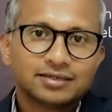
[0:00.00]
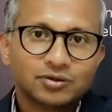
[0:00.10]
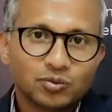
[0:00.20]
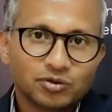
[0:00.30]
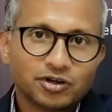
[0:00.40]

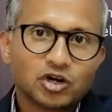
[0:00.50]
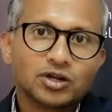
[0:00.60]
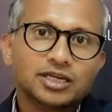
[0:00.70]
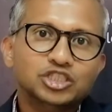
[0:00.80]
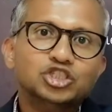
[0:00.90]
what we
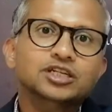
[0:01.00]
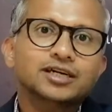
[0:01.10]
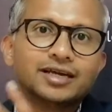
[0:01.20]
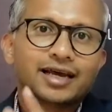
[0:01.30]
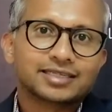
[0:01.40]
call
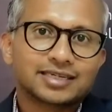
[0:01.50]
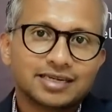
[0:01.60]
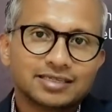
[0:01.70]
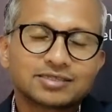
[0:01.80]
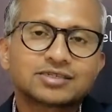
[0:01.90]
engineering
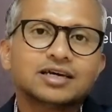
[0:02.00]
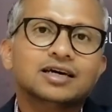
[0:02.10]
excellence